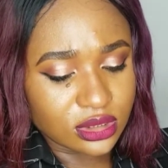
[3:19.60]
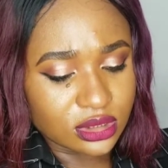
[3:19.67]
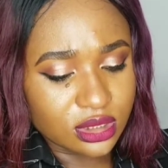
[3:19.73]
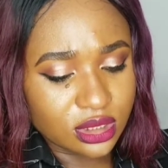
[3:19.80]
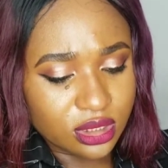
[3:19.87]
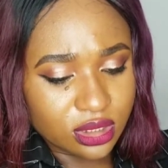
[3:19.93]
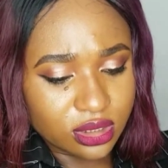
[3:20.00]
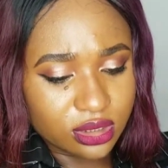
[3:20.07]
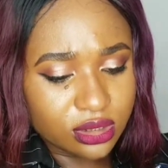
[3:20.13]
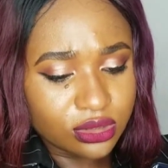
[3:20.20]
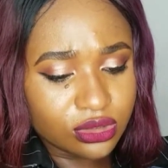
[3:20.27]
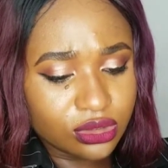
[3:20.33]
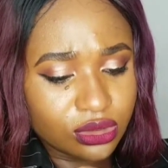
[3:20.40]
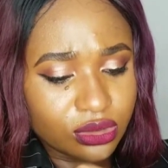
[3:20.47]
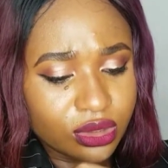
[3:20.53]
Yeah,
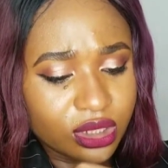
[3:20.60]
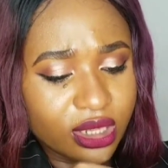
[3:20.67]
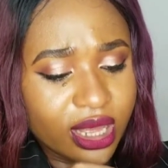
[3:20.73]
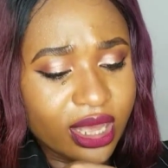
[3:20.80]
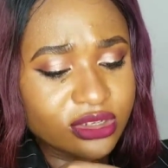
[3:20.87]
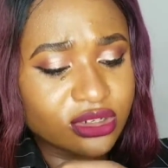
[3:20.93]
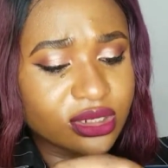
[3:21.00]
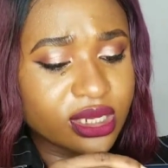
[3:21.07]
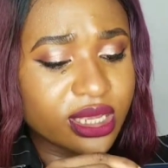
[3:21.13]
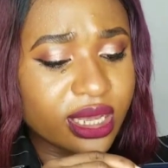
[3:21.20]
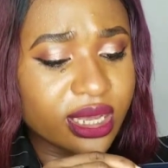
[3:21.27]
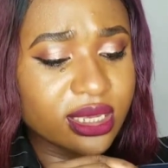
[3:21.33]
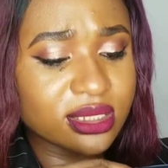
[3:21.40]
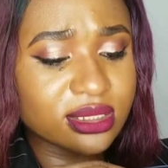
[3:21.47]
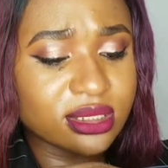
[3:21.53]
so it actually
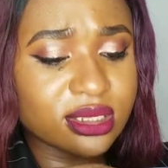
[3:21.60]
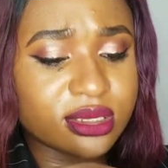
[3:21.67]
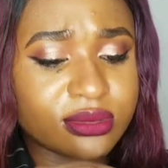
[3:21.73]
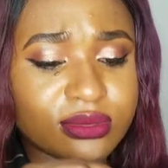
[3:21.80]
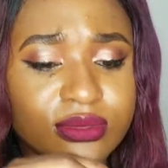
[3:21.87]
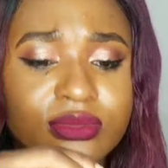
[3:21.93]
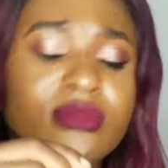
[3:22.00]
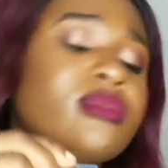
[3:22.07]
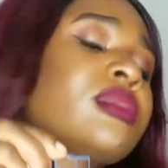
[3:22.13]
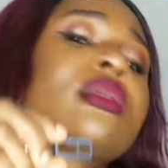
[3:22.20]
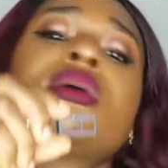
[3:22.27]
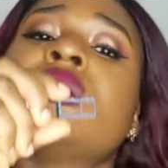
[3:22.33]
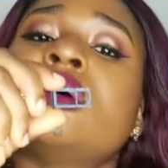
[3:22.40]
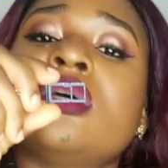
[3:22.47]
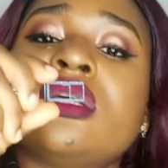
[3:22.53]
has a
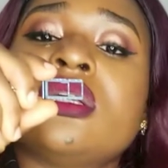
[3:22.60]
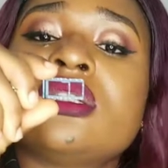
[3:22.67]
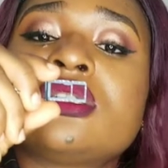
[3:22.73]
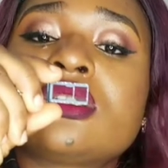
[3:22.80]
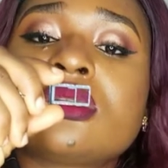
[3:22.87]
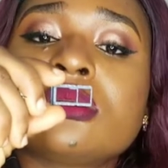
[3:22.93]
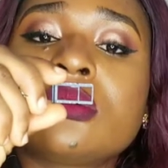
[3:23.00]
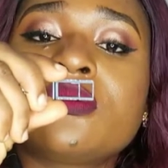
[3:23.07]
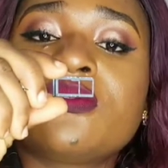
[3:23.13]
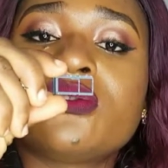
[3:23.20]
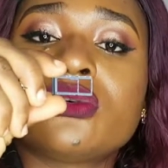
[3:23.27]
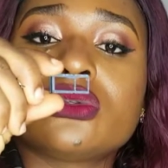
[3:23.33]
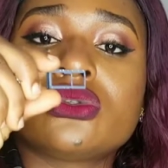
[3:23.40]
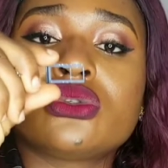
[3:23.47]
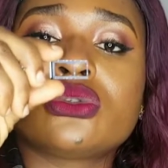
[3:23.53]
slot
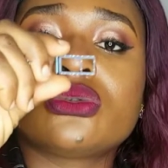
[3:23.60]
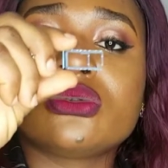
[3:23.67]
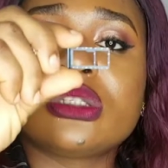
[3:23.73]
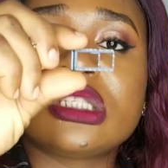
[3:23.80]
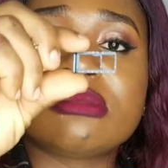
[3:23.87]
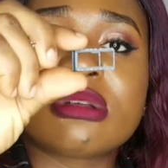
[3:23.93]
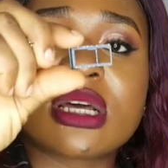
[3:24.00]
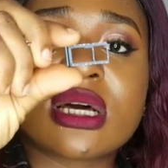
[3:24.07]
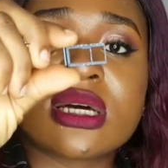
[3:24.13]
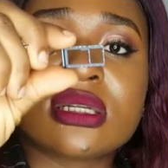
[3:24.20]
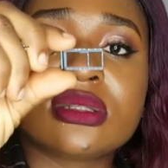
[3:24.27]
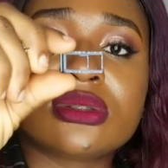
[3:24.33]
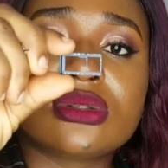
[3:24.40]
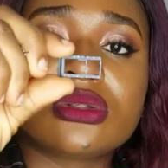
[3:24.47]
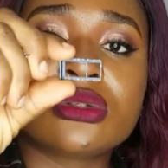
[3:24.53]
for 2 SIM
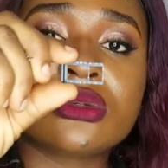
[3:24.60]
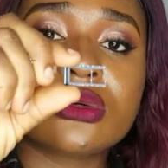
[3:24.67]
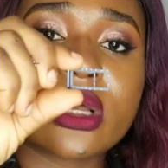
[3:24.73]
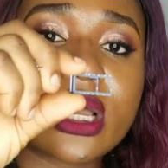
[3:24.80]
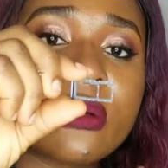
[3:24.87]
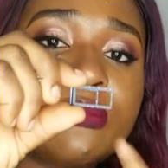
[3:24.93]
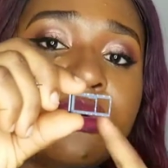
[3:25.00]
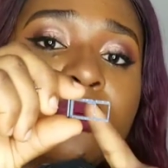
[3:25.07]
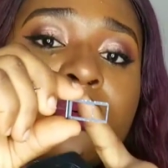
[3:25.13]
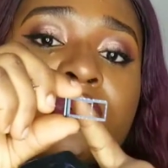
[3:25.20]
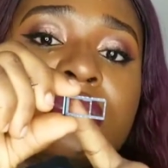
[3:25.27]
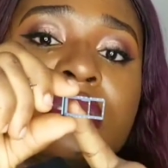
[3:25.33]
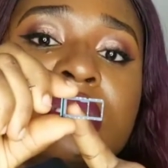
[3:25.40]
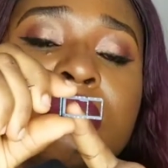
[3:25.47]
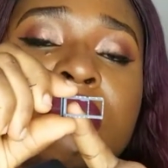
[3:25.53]
cards. So I can put one
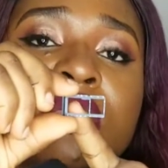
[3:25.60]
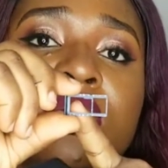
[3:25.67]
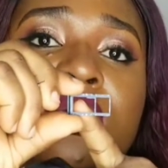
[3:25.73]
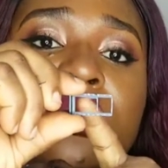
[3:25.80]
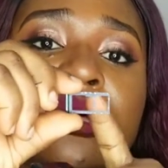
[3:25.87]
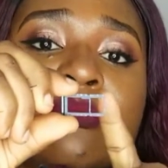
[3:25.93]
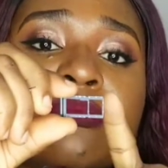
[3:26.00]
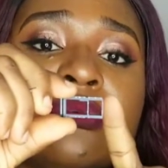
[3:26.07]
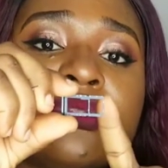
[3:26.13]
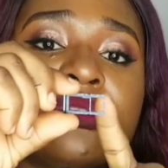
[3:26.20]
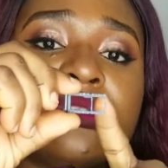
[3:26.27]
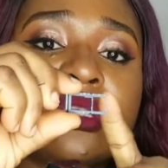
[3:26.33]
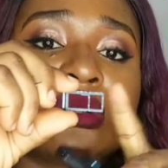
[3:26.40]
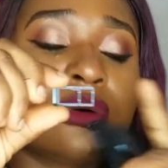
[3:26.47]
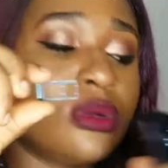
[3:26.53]
SIM here and put the
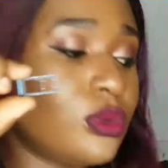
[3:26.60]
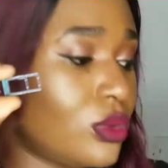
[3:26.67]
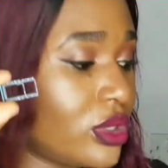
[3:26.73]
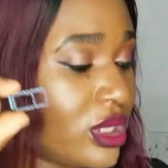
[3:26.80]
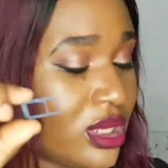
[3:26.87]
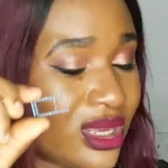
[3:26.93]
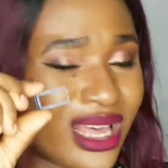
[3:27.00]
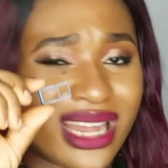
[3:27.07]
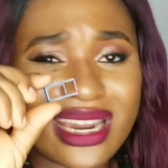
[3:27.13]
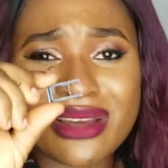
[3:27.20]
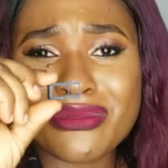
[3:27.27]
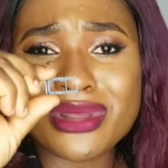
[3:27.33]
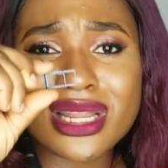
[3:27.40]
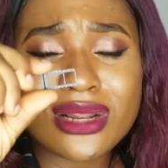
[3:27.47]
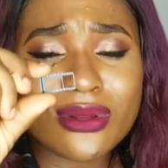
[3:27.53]
second one here. And I
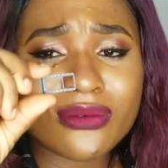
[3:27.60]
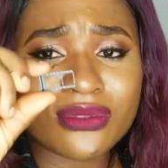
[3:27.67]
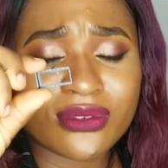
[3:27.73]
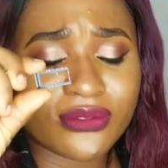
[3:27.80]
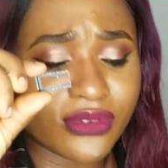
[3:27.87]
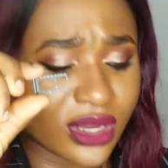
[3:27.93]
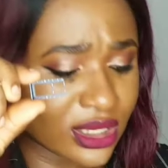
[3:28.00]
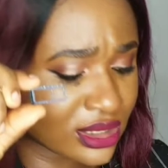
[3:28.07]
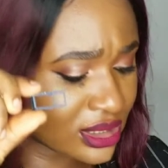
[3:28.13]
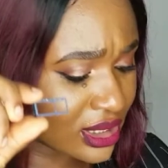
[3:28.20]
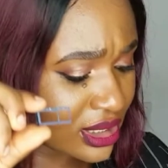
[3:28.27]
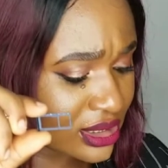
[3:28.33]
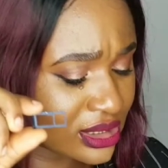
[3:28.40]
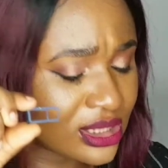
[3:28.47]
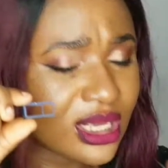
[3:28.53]
really love the fact
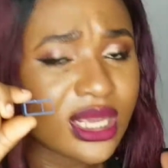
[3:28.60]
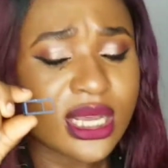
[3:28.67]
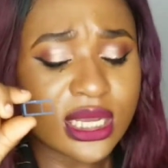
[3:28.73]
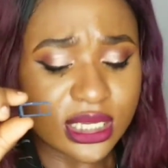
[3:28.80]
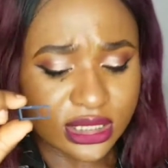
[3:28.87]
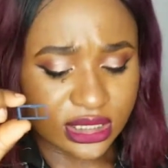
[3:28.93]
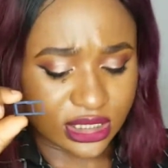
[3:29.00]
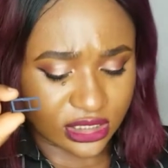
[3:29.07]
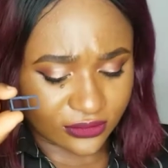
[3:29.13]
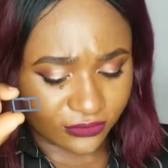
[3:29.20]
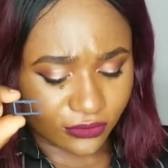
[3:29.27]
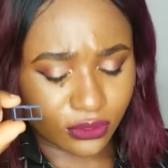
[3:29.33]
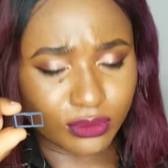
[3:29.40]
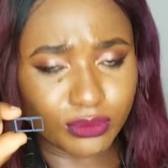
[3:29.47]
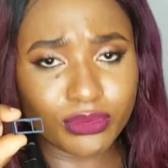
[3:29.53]
that this
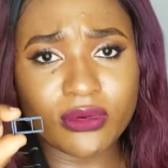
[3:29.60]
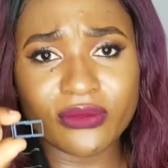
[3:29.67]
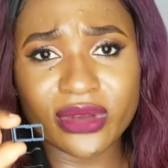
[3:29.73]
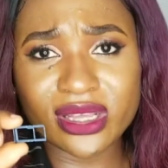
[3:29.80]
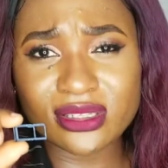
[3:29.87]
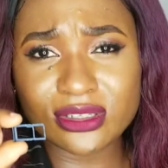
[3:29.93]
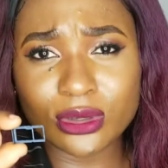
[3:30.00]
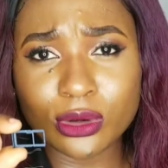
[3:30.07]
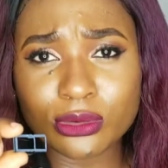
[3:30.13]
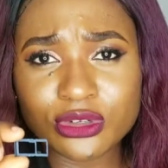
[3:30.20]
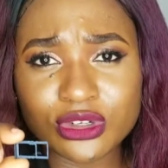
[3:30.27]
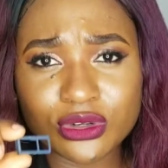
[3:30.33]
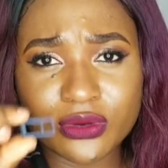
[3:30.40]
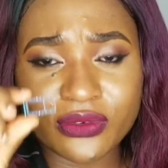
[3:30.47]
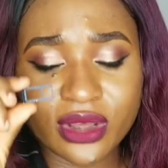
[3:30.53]
phone provides the
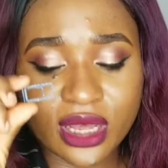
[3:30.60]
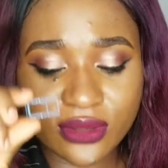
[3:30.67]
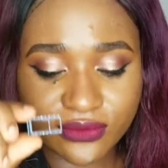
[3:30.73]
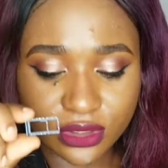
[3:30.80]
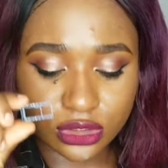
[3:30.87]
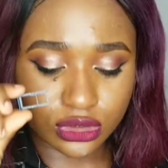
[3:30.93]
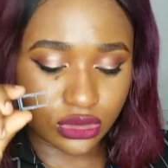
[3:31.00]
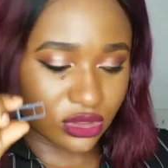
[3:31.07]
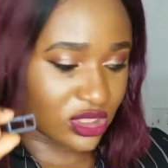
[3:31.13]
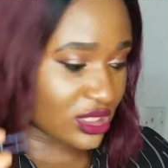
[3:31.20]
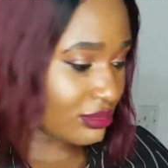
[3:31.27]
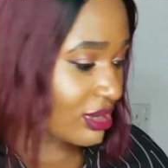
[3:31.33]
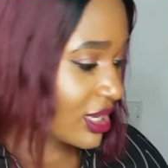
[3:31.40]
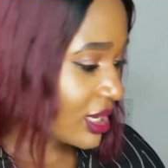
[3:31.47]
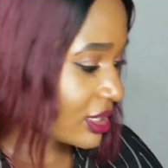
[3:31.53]
option of having 2
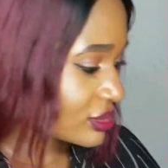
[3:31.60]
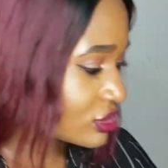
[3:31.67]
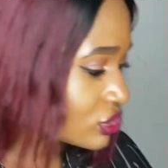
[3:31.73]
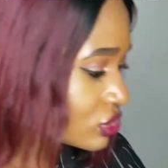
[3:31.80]
SIM cards.